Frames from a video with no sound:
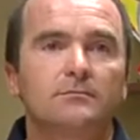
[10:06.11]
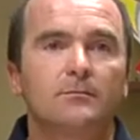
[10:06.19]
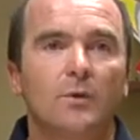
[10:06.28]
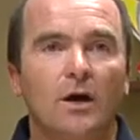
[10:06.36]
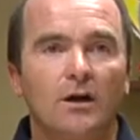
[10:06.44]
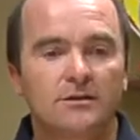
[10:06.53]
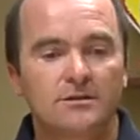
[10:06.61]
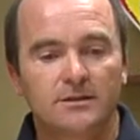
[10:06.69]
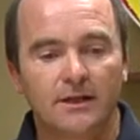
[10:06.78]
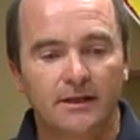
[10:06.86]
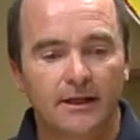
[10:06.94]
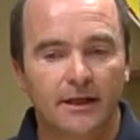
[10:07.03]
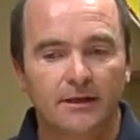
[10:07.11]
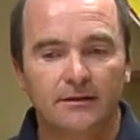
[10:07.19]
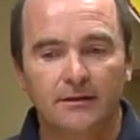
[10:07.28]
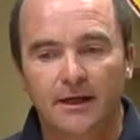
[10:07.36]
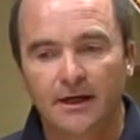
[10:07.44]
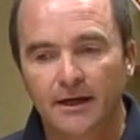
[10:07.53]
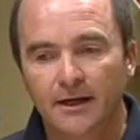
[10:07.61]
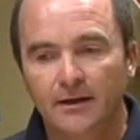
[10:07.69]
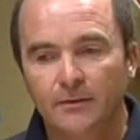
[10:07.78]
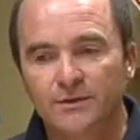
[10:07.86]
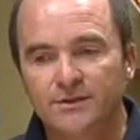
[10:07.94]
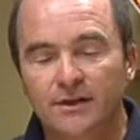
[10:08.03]
blocks, and then
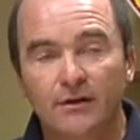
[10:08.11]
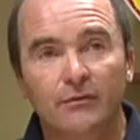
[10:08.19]
we start